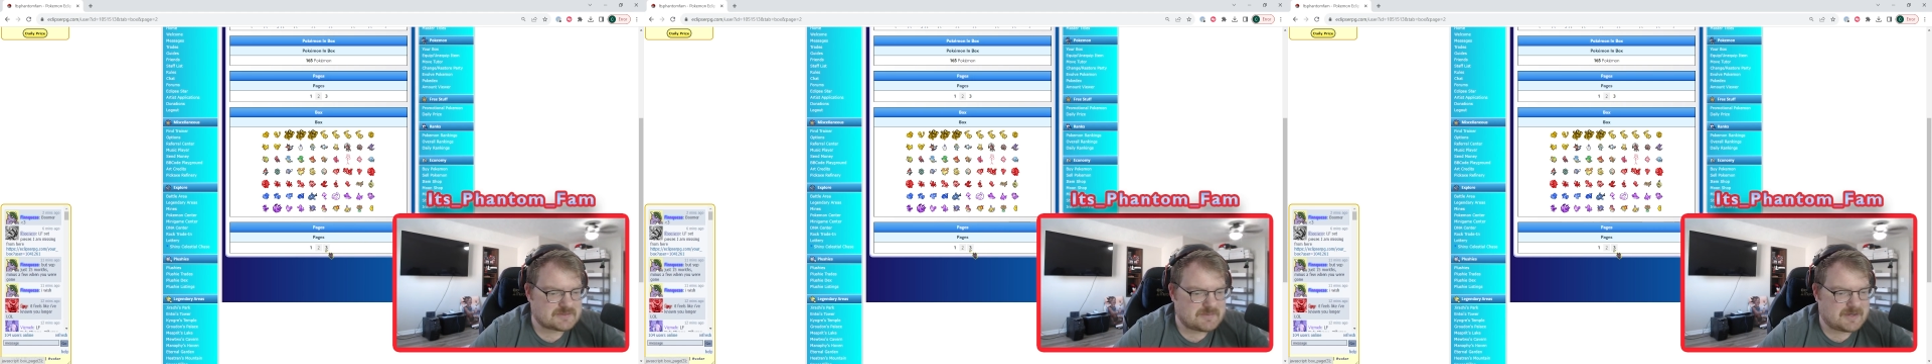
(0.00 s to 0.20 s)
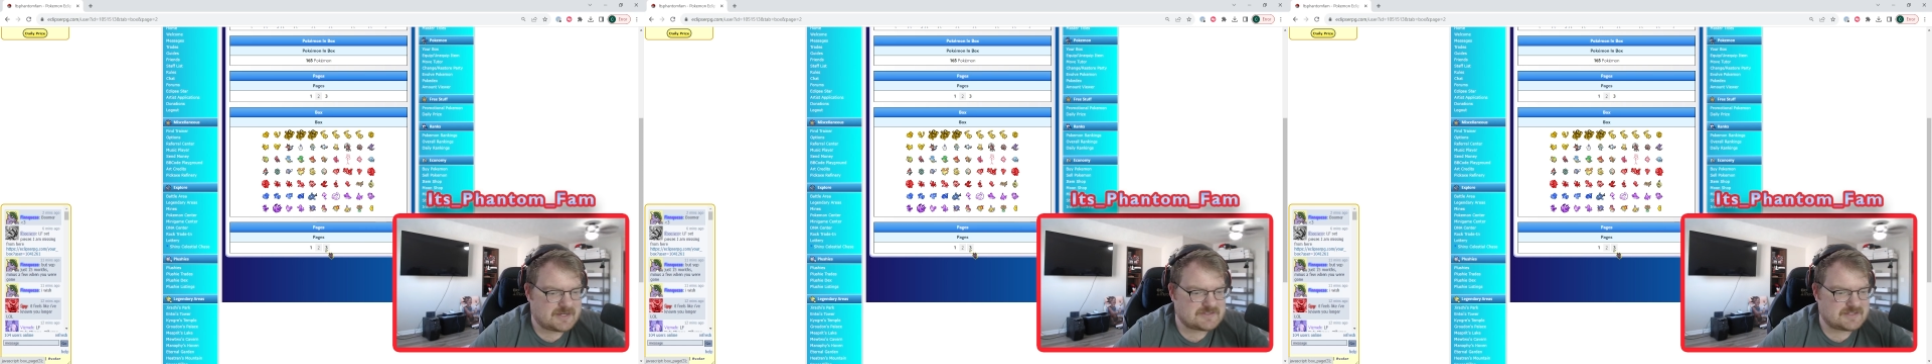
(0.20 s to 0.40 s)

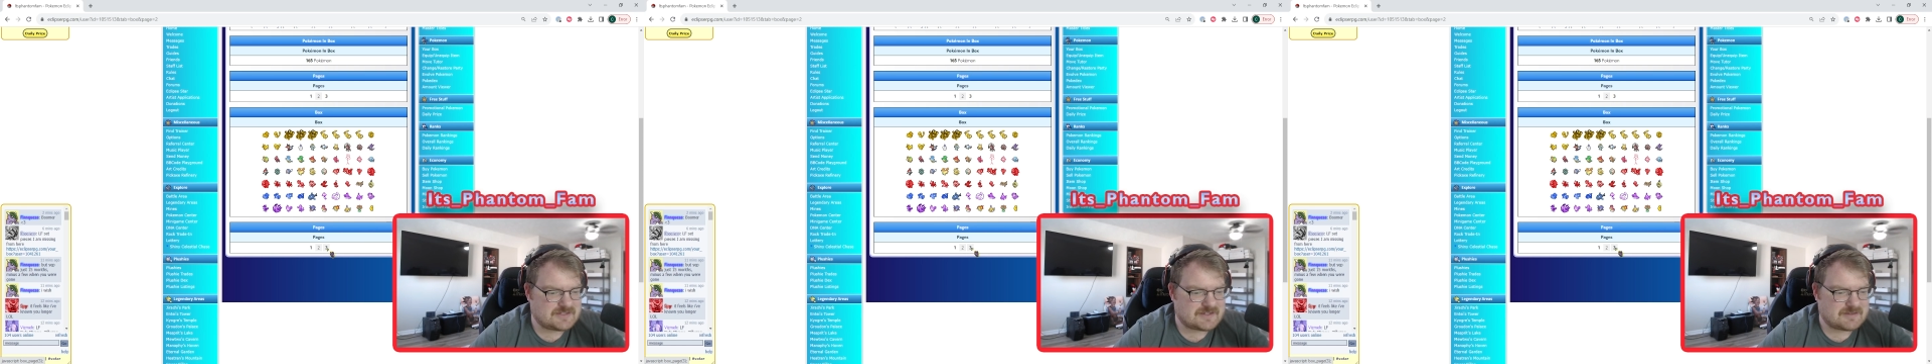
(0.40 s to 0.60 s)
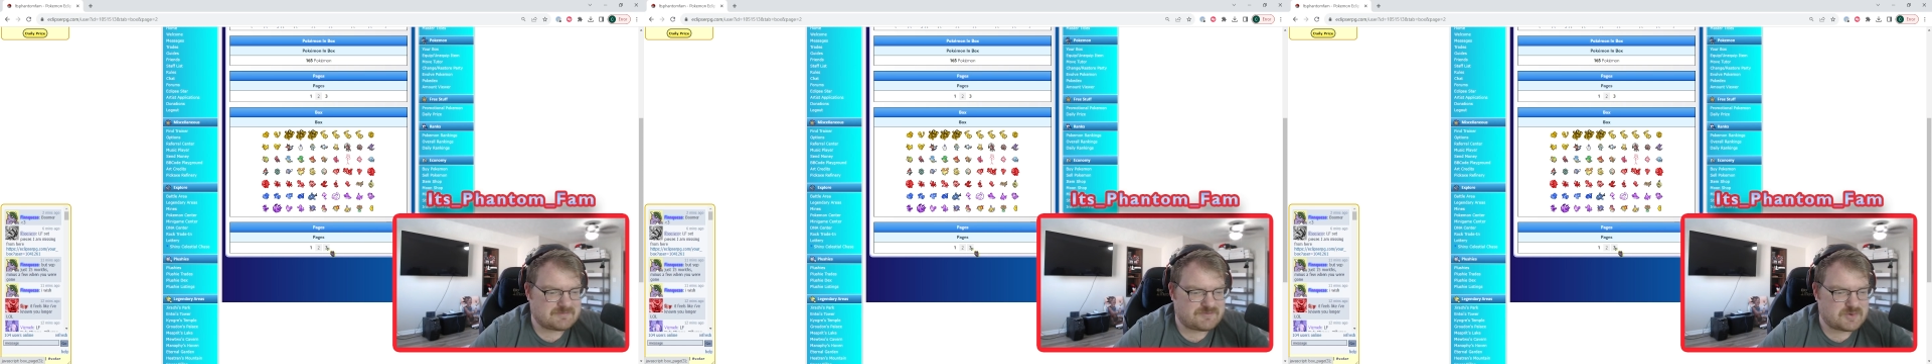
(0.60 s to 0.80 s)
amazing.
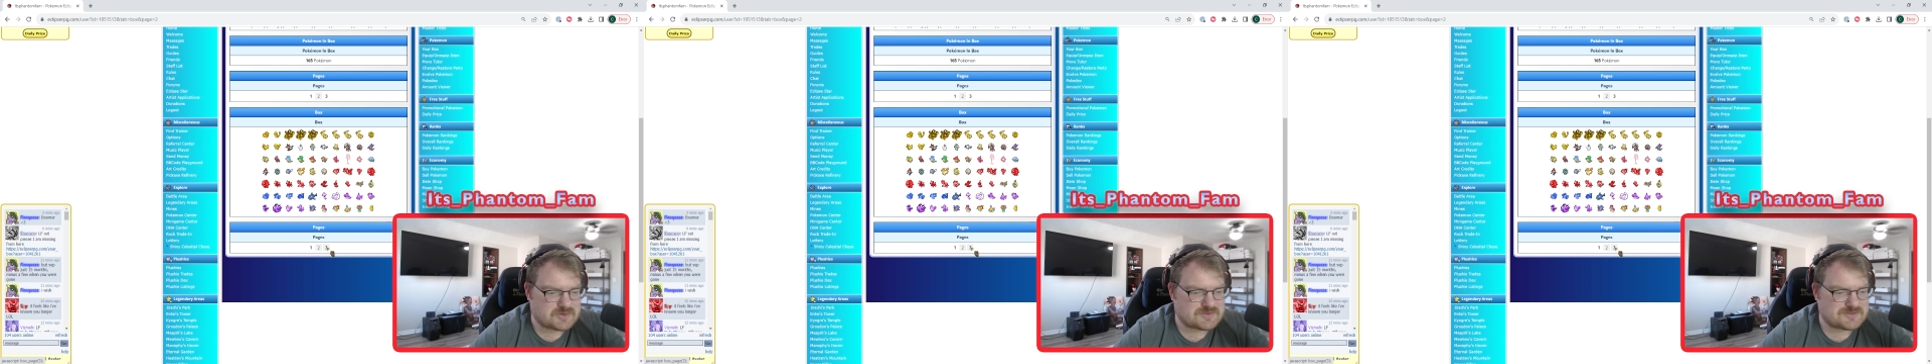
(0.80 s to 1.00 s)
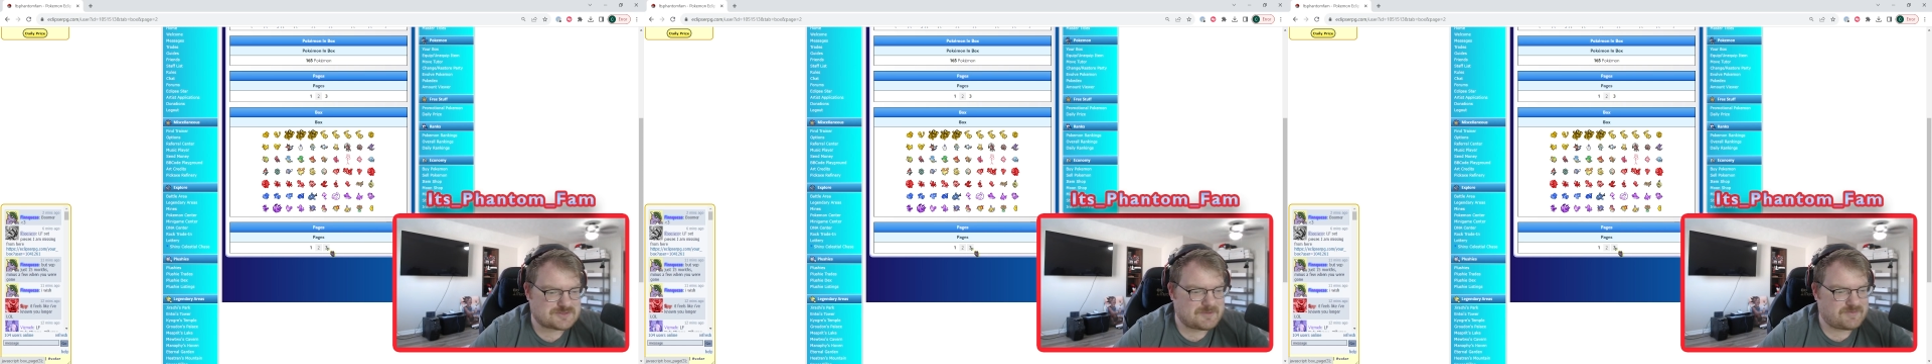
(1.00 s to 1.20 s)

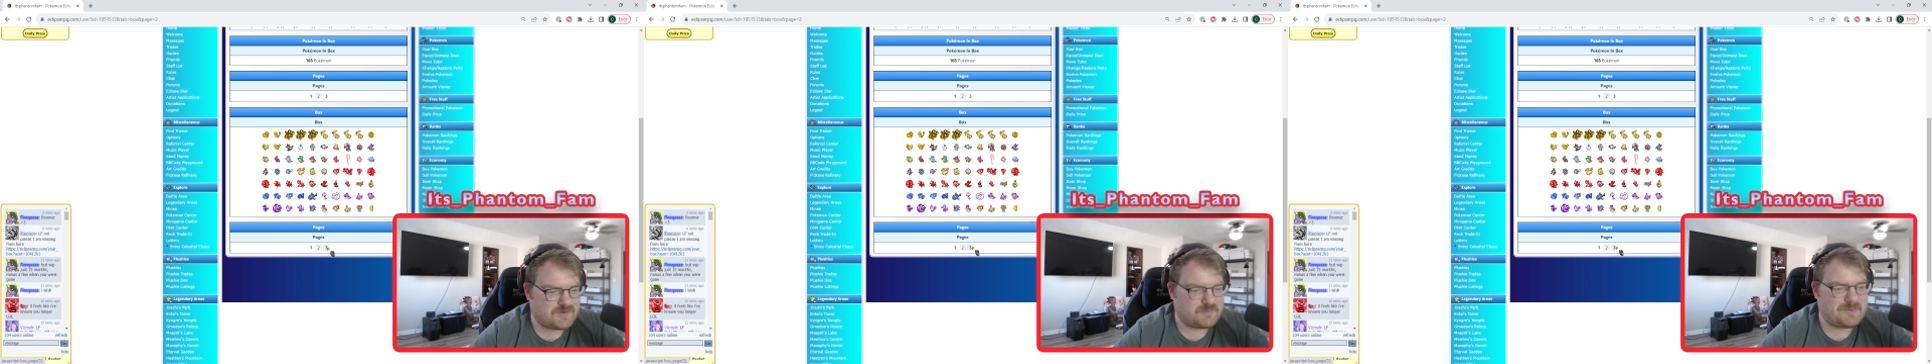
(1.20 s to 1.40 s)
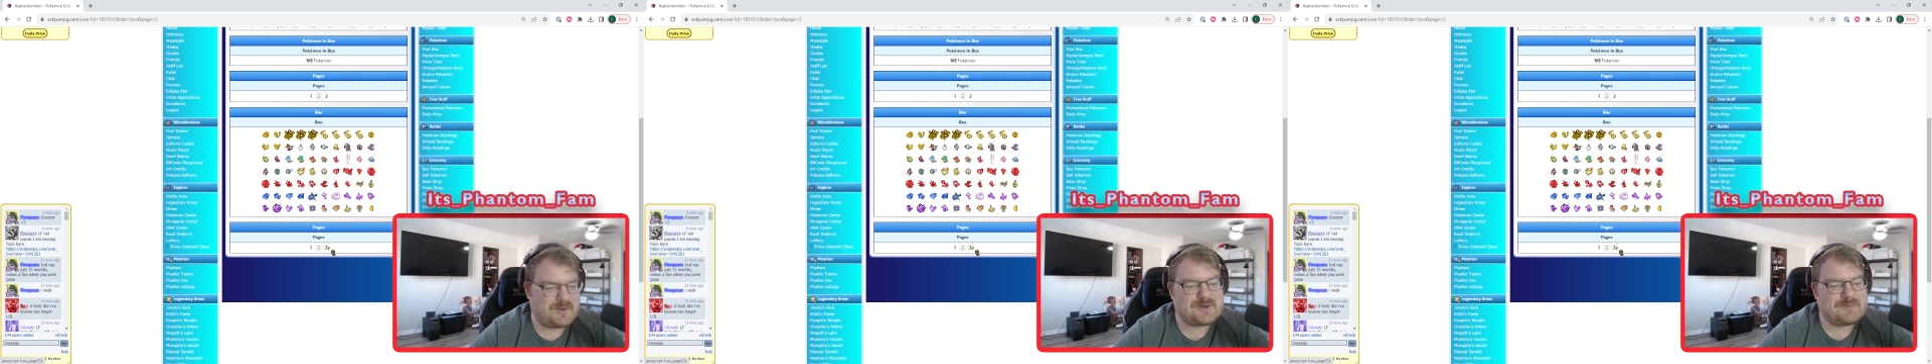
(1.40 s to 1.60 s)
Fortress is my
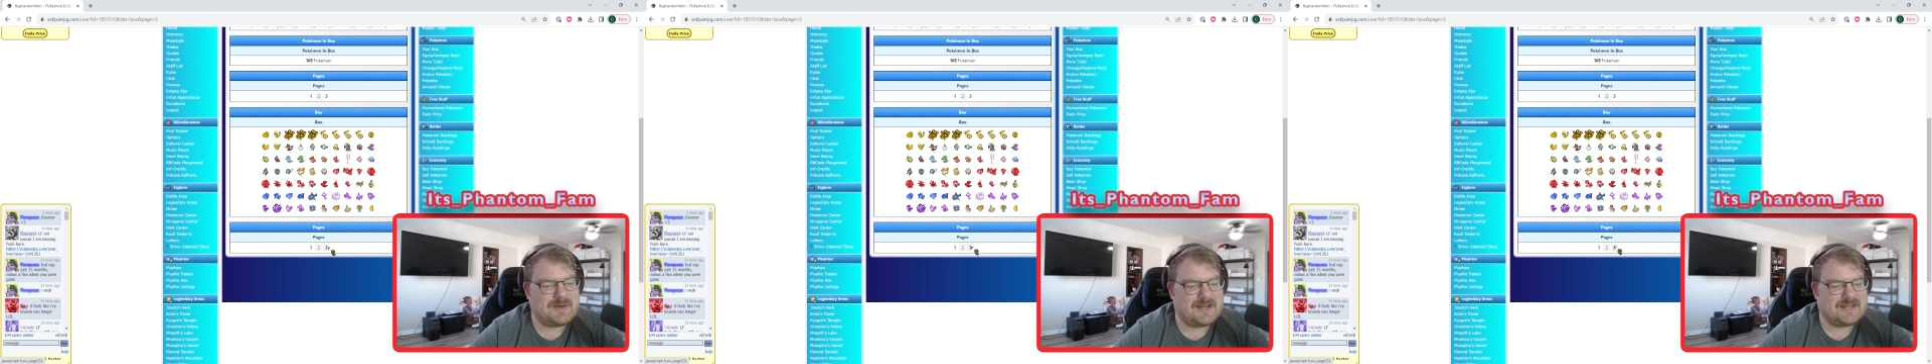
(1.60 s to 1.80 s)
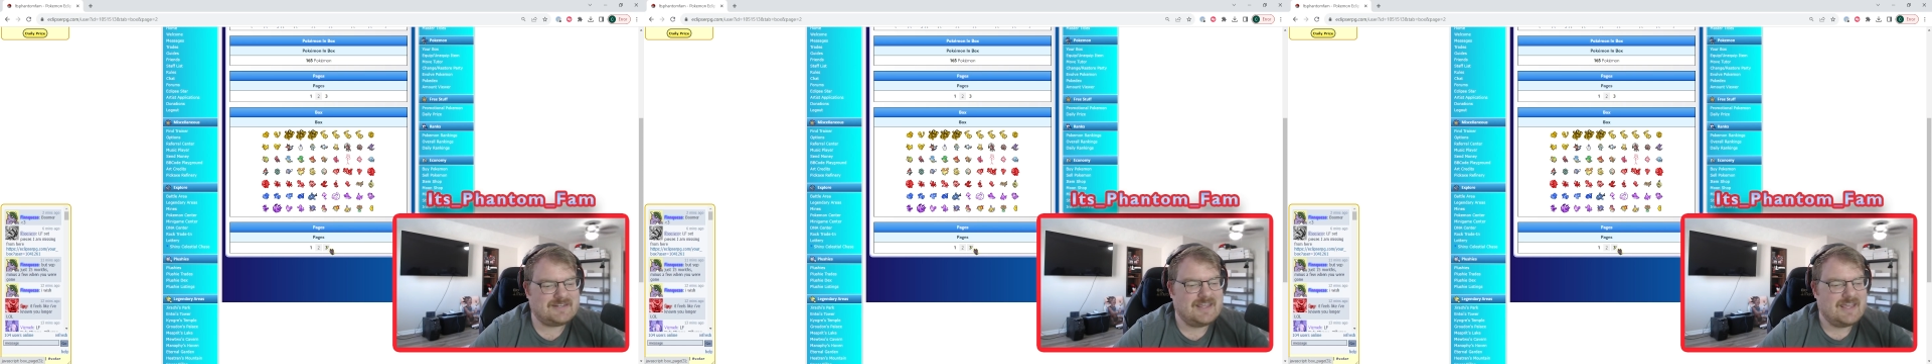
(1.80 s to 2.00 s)
favorite
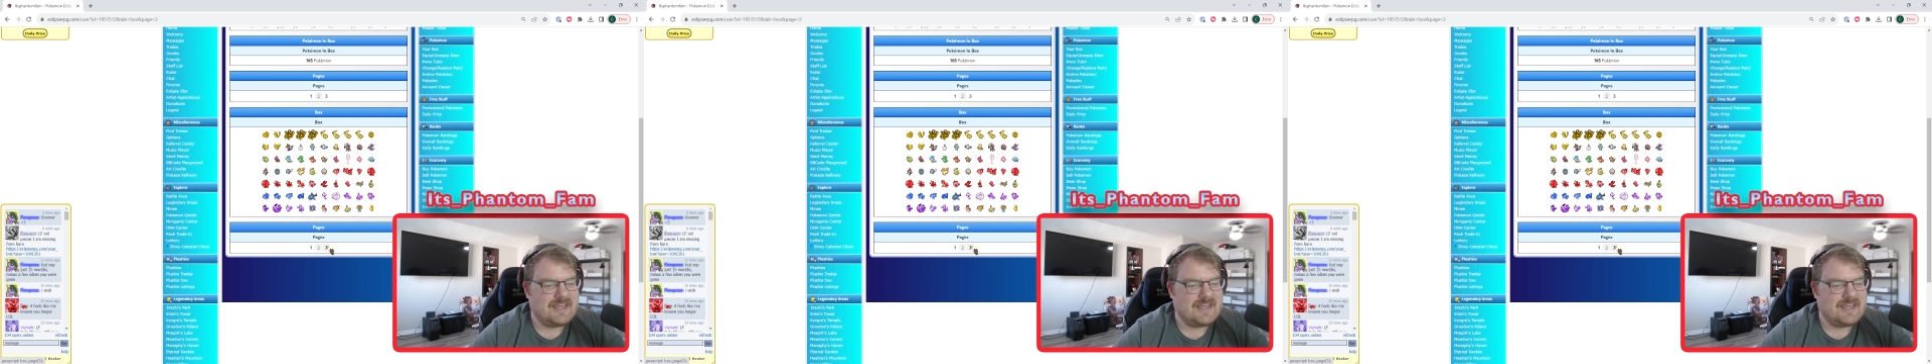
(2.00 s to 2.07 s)
Pokemon.